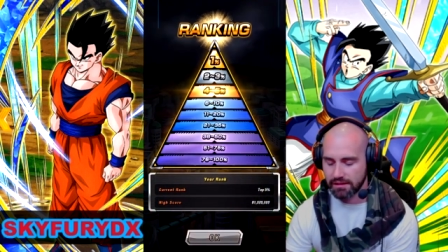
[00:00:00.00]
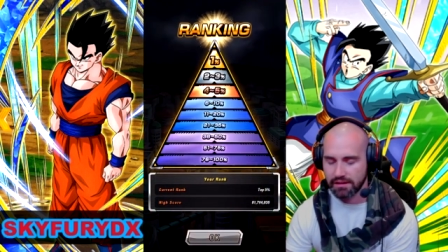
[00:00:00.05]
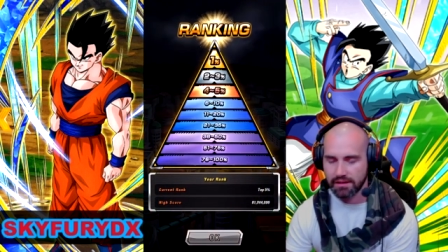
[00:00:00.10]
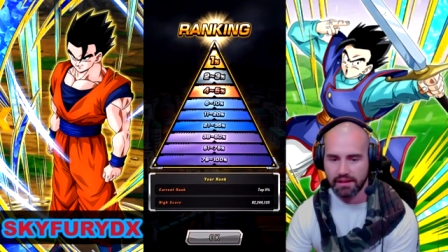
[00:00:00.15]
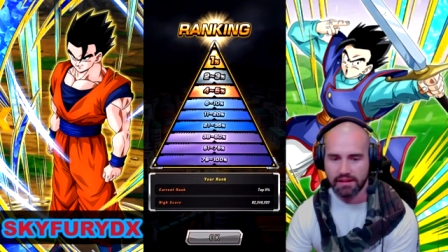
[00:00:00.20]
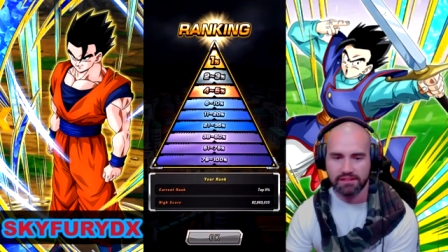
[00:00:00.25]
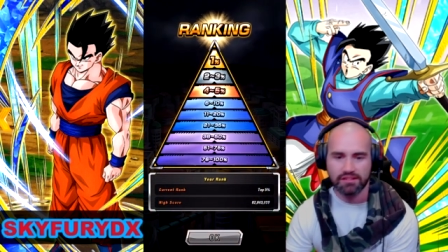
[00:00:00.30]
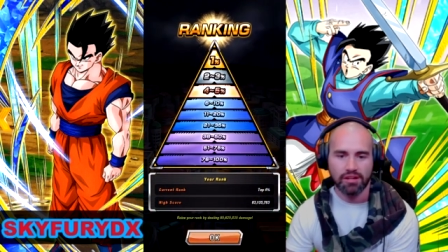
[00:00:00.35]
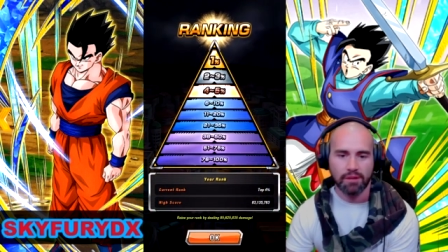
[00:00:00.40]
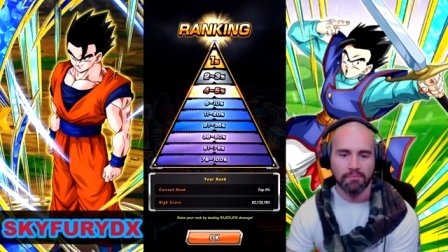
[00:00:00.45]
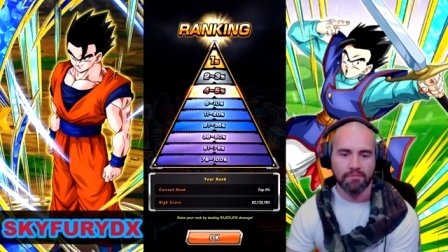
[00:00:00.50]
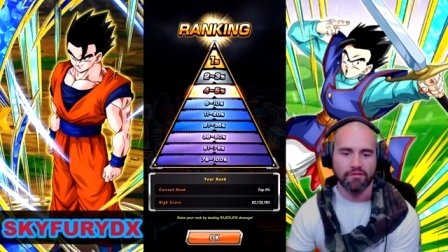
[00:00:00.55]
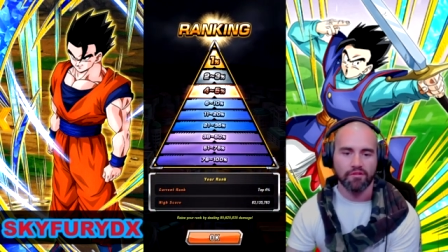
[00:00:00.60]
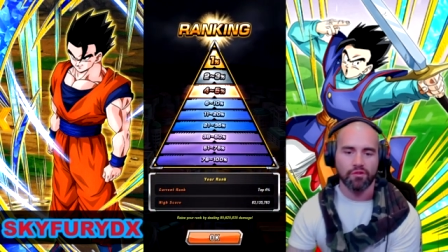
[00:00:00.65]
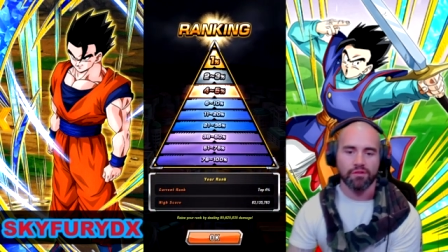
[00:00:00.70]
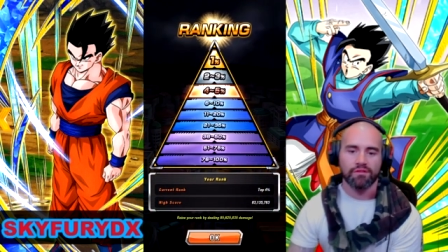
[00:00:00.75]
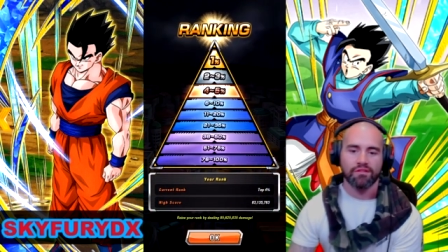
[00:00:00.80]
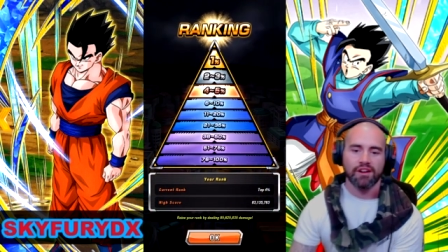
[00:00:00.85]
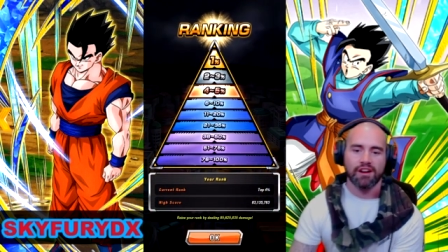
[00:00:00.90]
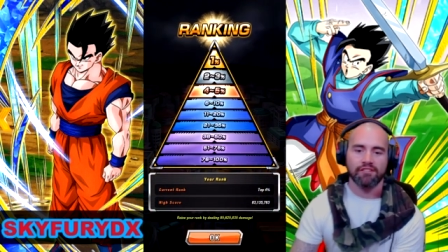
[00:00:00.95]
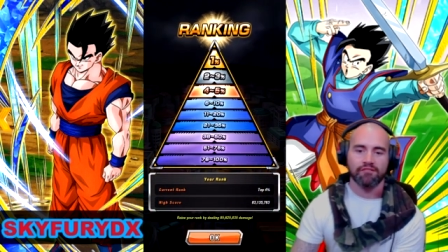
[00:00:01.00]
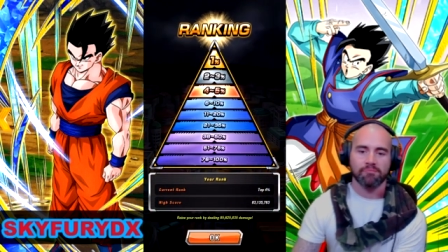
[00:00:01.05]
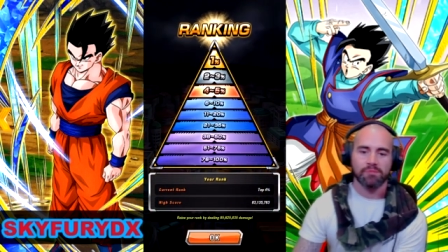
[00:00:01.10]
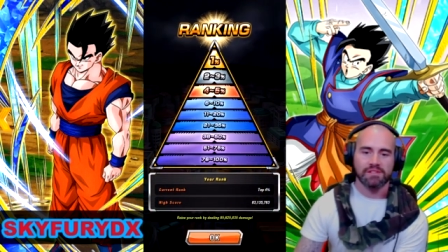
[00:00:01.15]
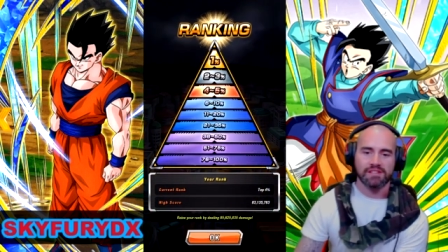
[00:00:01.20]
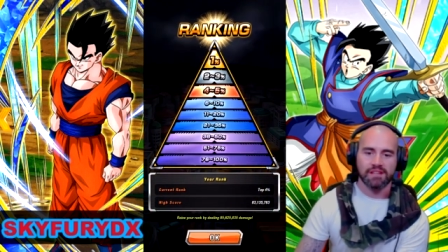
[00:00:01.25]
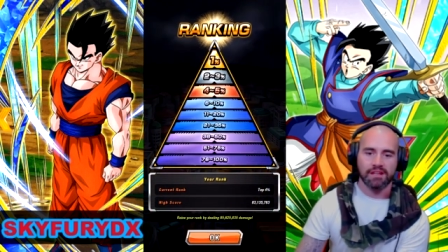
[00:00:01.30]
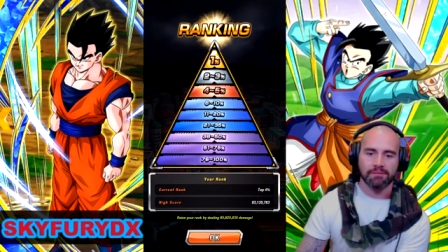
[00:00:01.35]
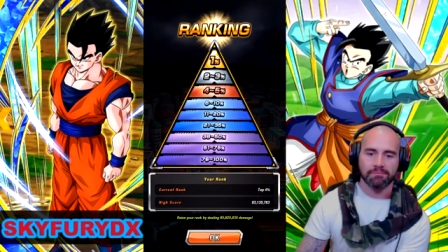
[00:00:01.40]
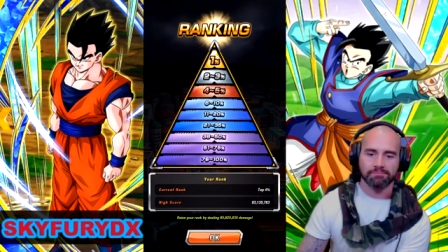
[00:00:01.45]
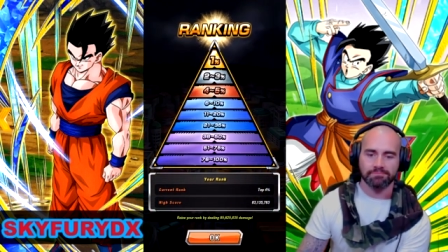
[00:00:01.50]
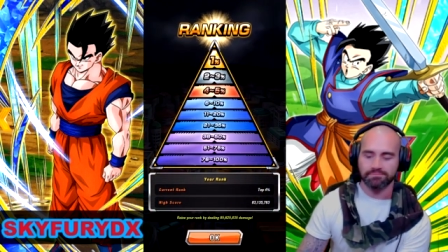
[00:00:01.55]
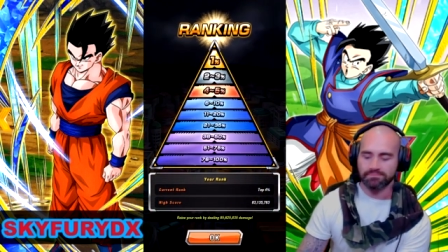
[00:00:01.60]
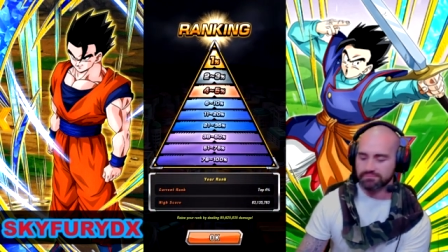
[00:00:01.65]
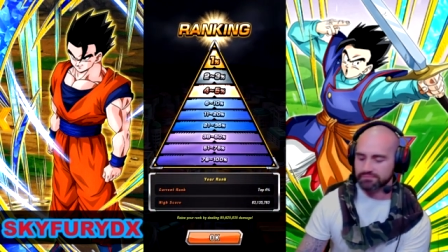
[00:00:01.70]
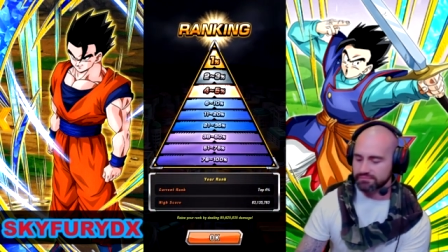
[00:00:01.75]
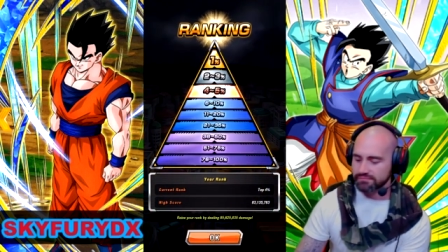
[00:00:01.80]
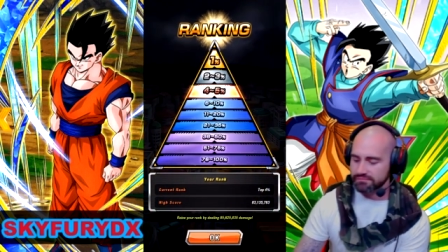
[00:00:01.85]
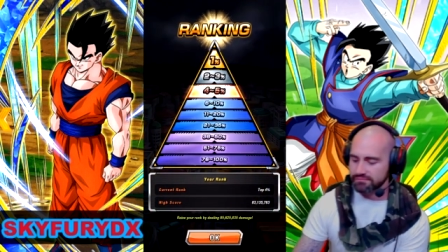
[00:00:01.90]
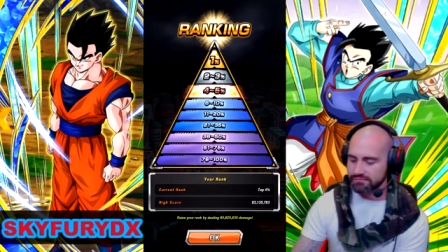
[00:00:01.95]
A top four to five percent.
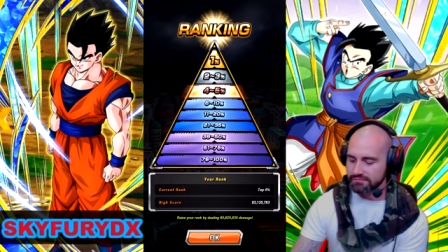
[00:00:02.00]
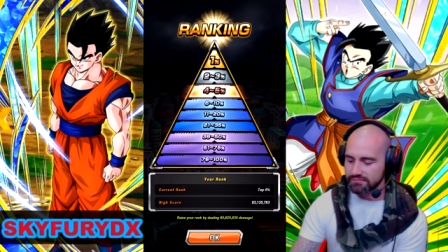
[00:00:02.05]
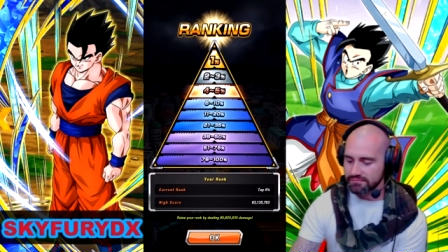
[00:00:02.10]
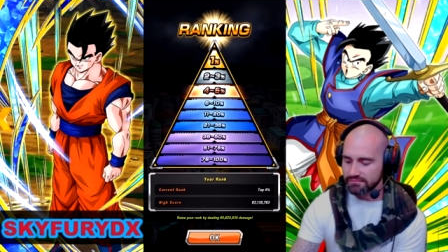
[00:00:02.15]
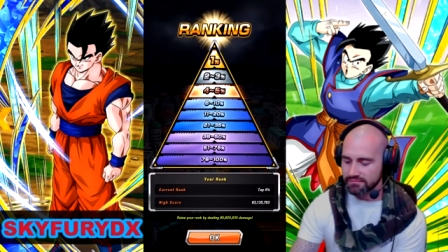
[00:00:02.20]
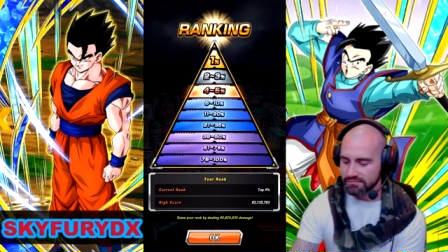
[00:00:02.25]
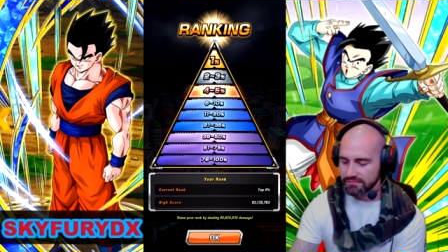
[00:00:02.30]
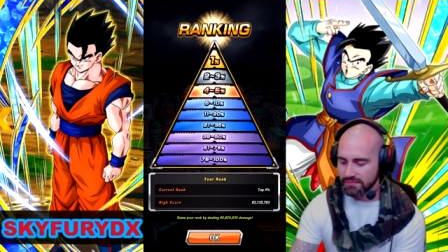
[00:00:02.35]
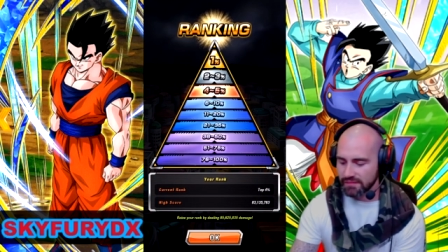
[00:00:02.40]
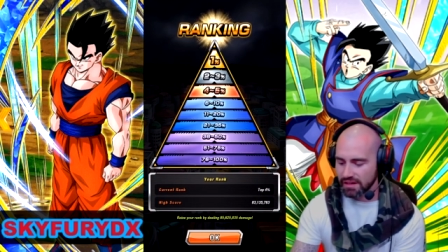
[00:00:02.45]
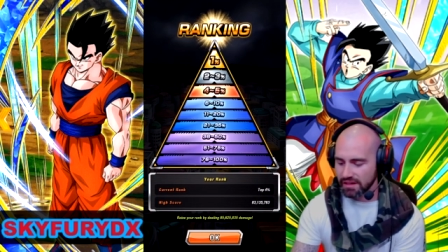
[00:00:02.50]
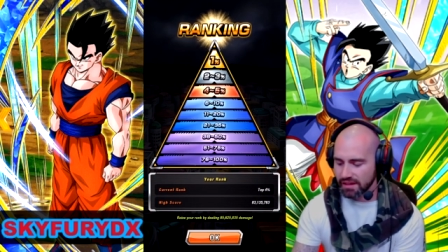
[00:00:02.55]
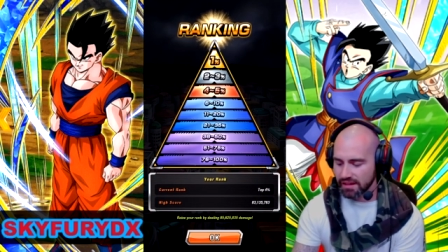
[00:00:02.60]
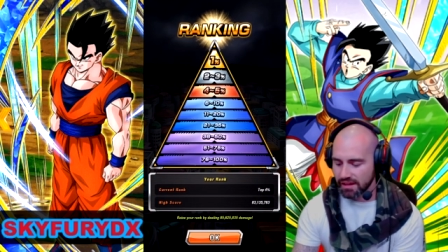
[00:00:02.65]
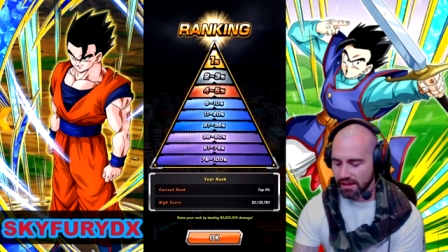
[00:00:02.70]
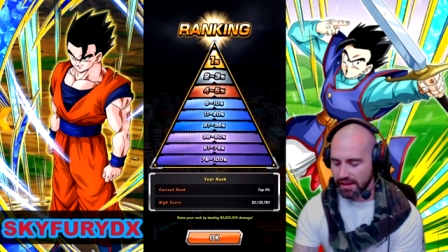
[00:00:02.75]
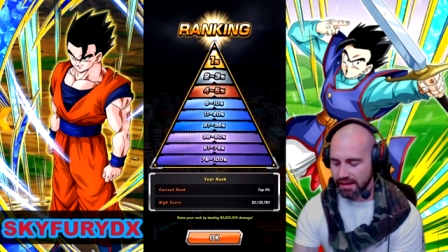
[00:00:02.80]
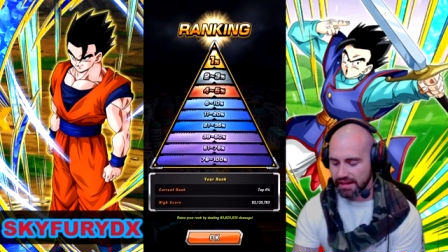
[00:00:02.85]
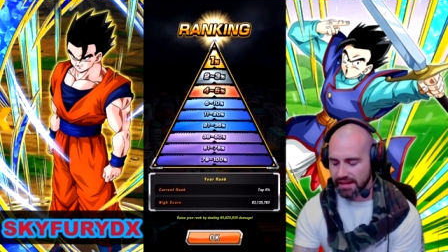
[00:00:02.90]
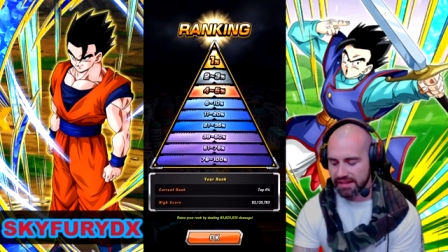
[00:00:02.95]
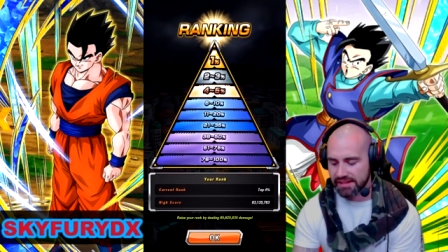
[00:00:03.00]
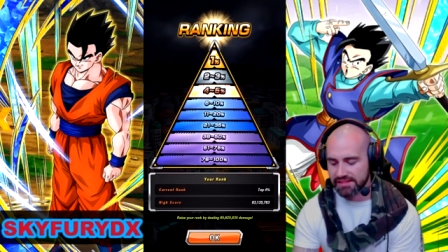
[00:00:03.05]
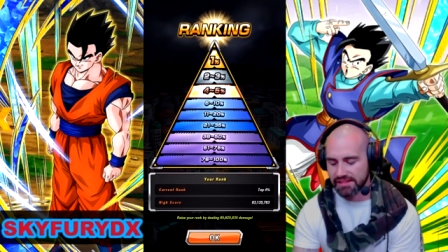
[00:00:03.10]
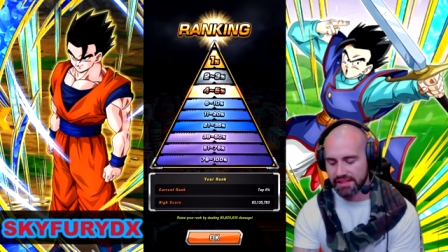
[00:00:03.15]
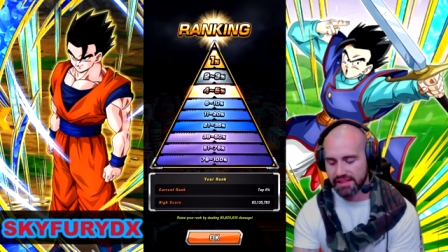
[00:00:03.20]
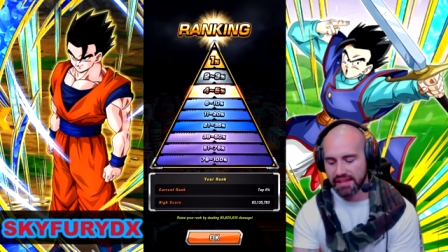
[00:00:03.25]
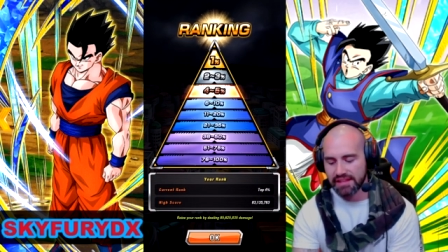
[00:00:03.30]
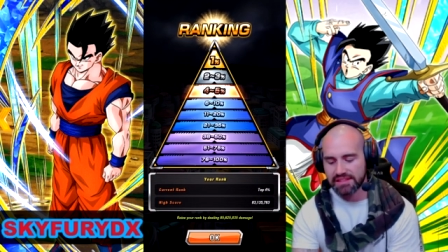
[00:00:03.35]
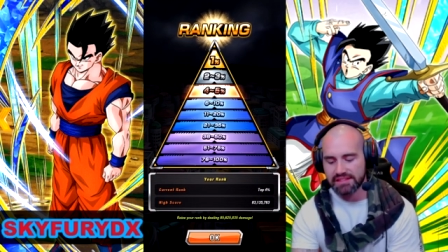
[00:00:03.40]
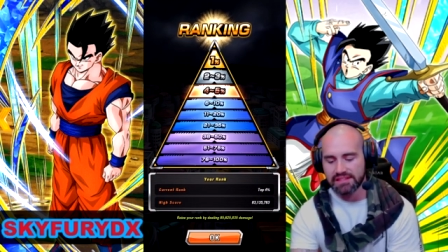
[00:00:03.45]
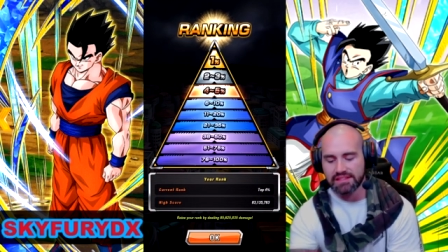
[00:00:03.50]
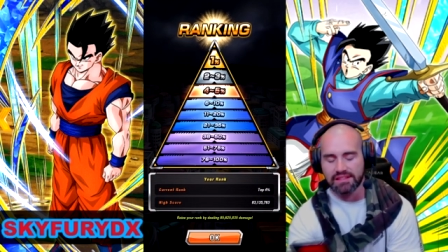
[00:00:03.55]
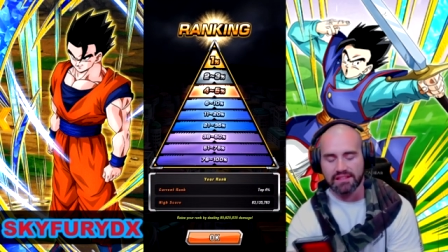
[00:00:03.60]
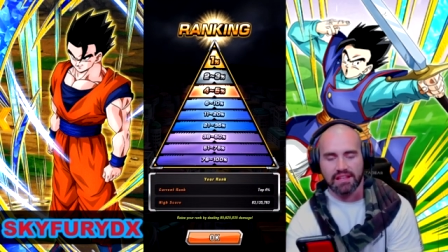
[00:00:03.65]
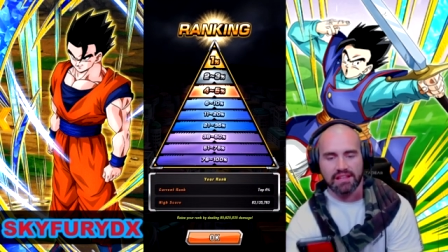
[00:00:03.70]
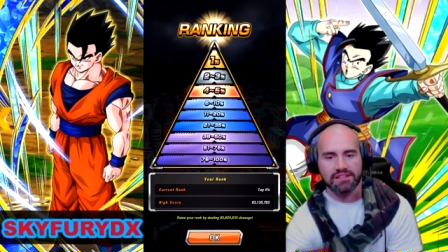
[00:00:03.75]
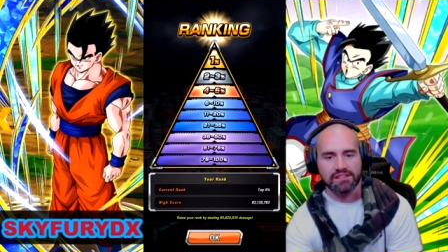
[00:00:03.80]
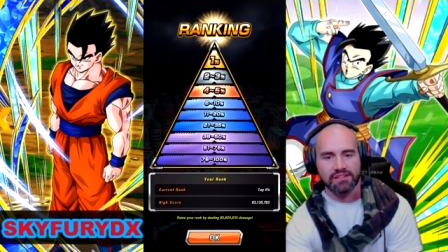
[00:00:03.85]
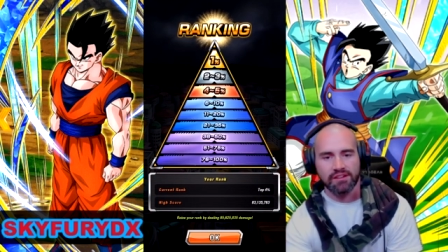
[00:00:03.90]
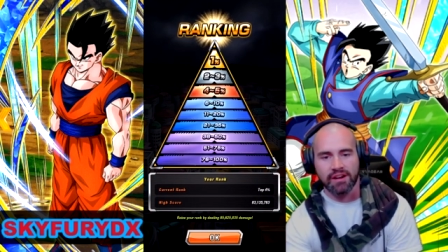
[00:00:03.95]
Okay, so that's
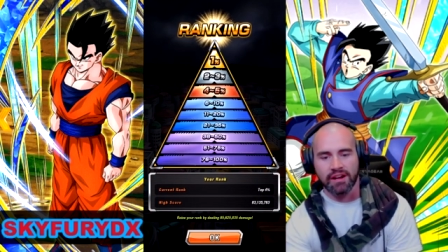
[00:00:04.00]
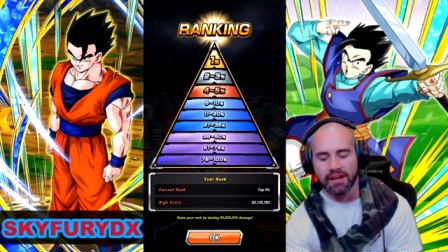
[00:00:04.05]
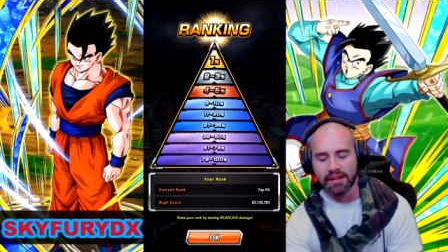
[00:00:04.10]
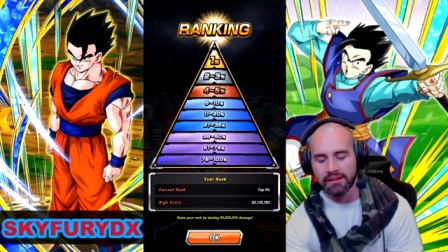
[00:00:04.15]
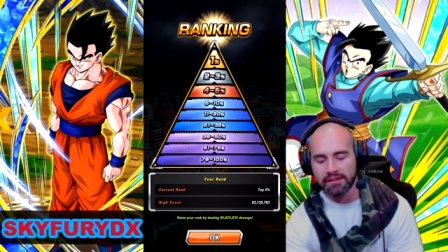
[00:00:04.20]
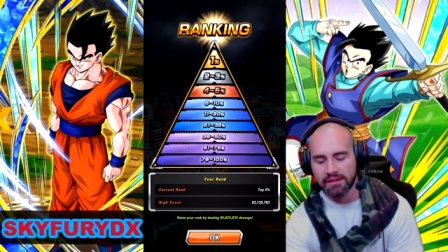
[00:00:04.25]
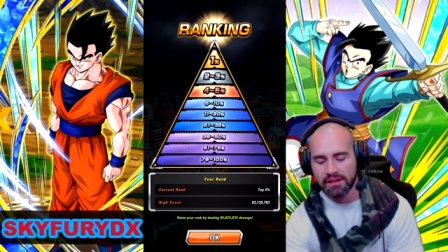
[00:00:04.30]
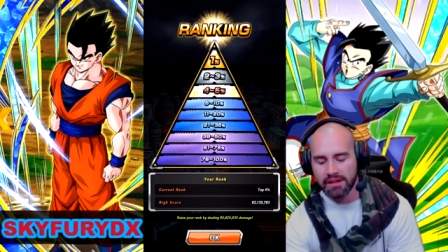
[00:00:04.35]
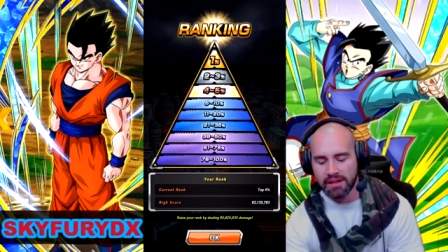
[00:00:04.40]
that's all right.